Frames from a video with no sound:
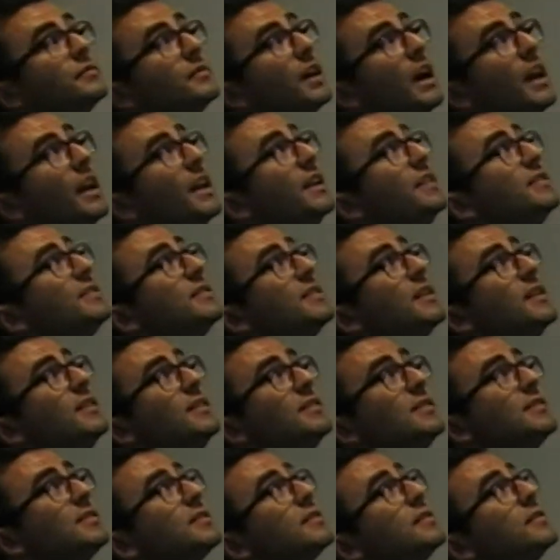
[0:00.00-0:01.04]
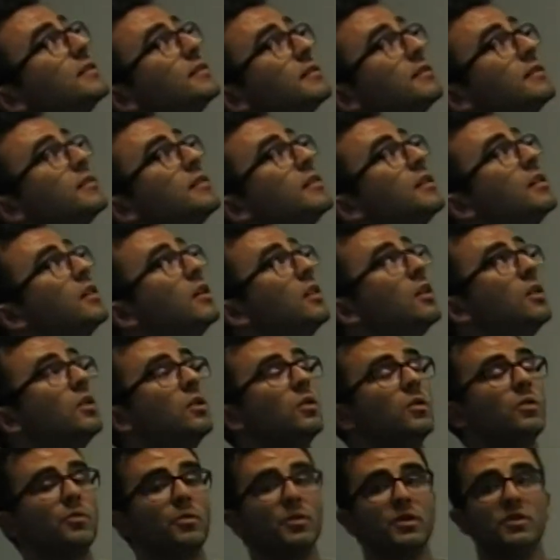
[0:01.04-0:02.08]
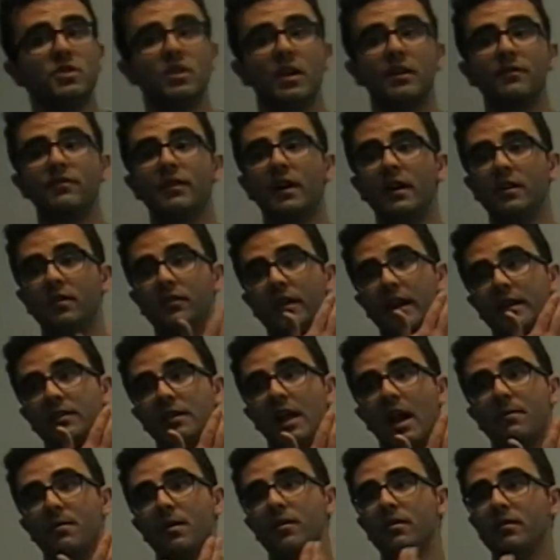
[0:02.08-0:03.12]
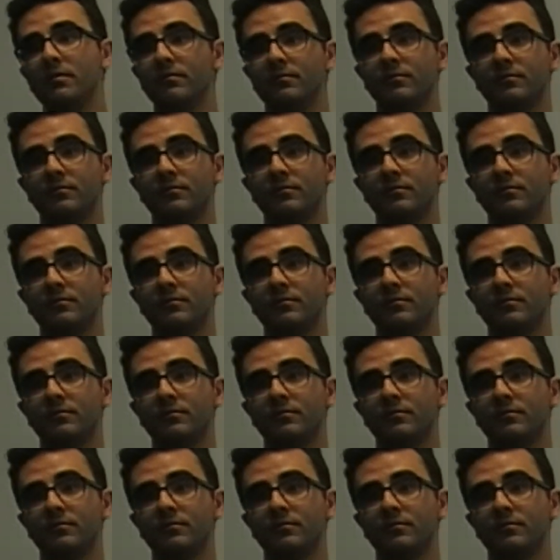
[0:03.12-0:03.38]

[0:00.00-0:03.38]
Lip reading: an instance which you can find in that library,